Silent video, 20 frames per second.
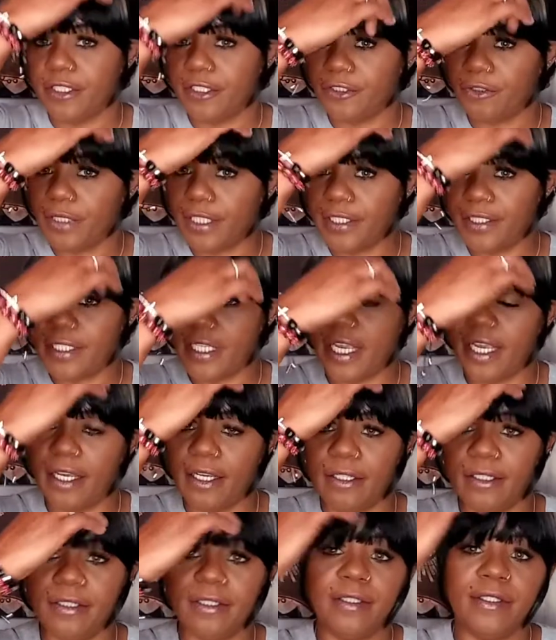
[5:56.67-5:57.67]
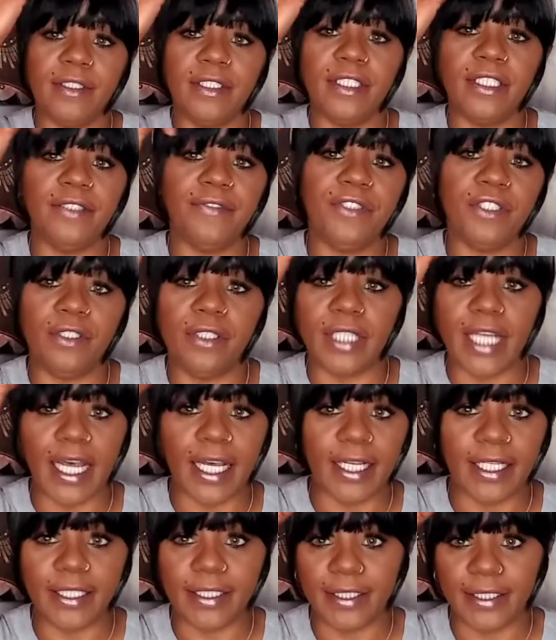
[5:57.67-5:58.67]
Straight down. If you're
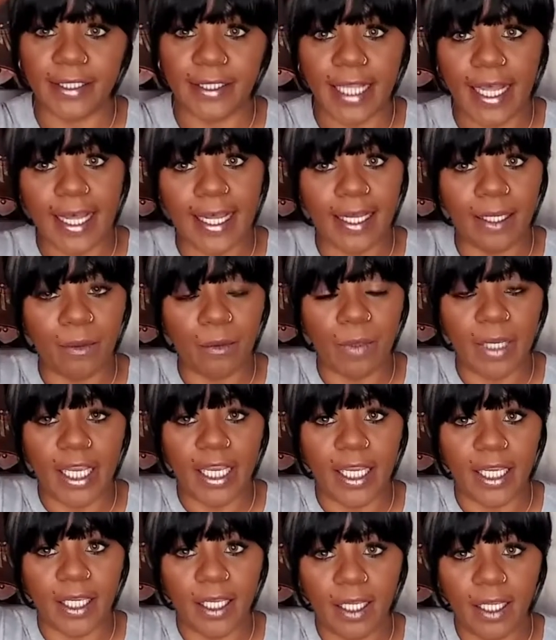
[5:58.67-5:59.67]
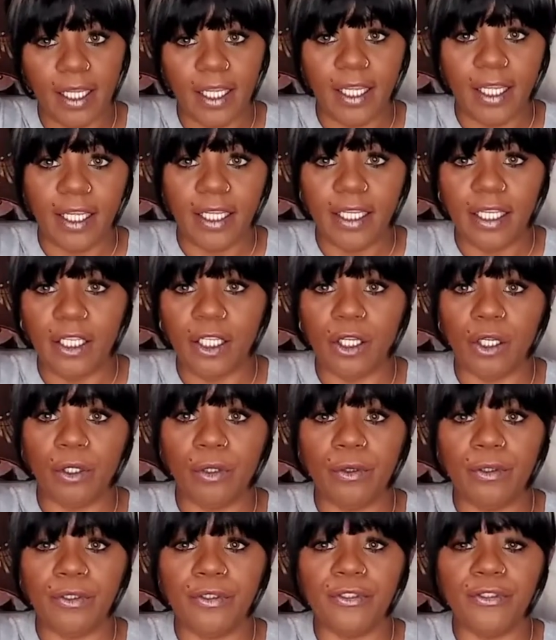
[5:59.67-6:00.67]
not a sidey, you
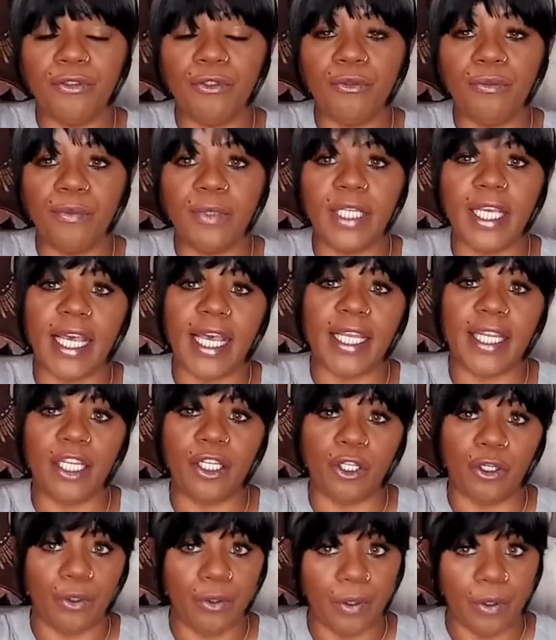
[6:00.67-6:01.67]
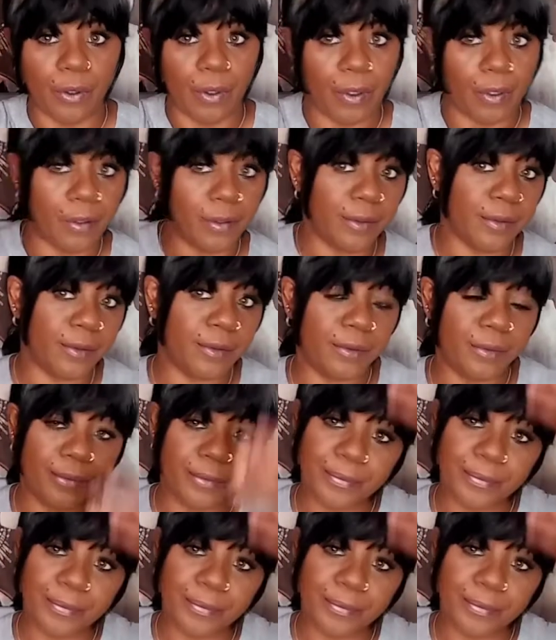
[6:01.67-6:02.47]
know, swoop kind of girl.